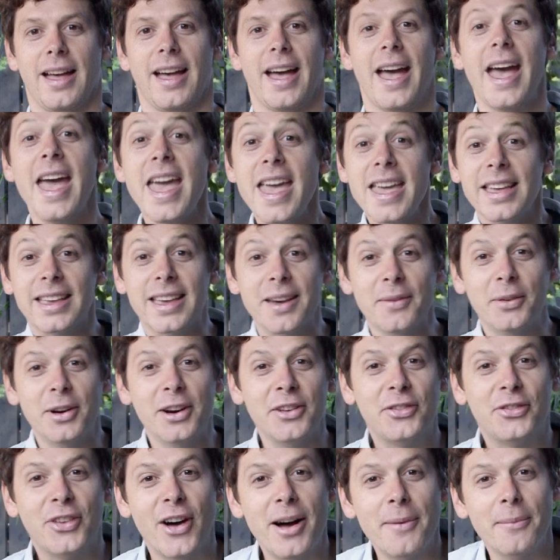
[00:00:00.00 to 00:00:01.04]
Hey
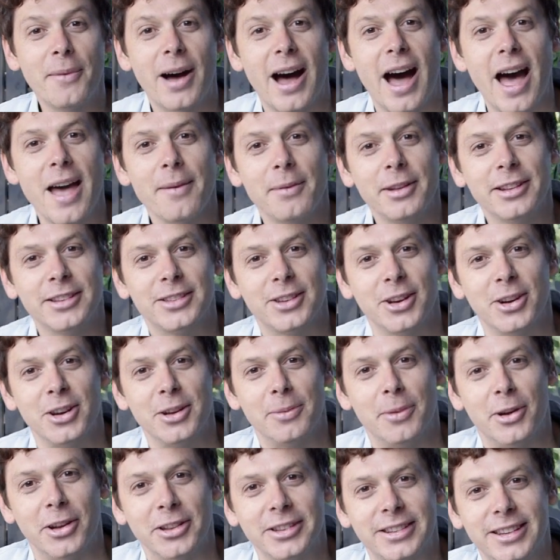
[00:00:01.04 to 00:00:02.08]
Keveri fam, I'm Antonio
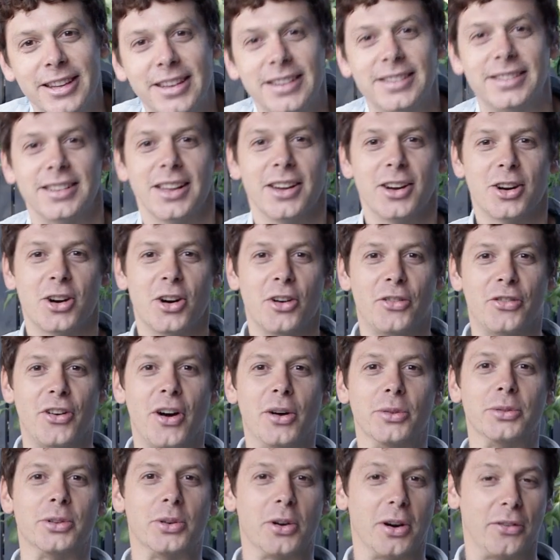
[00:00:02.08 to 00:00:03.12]
Montes,
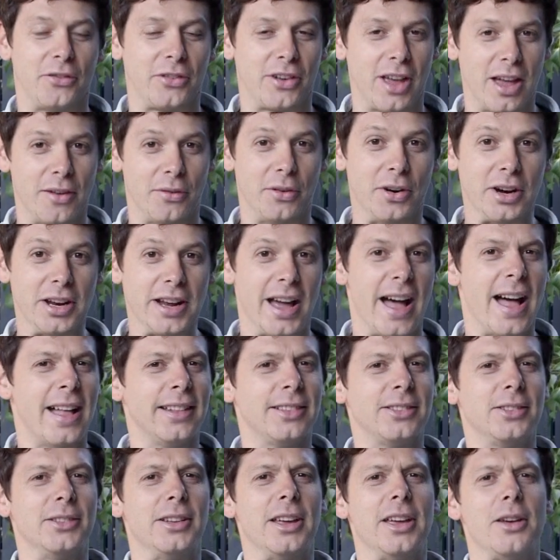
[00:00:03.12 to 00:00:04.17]
co-founder of Keveri,
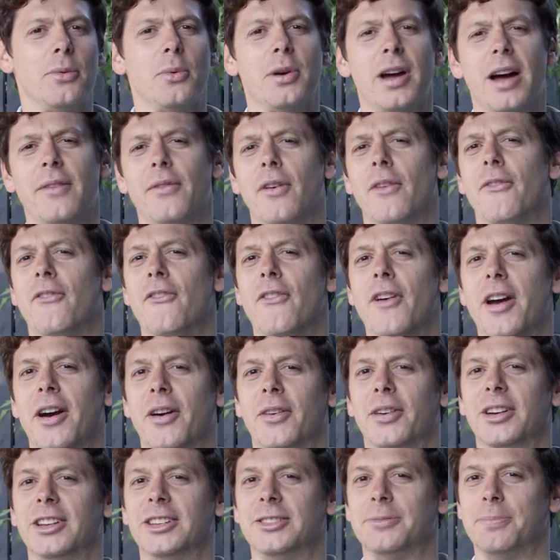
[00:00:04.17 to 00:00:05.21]
and today we have a
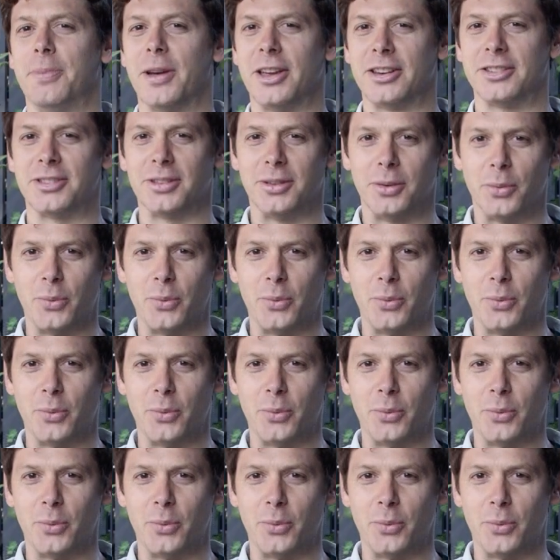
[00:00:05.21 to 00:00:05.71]
very special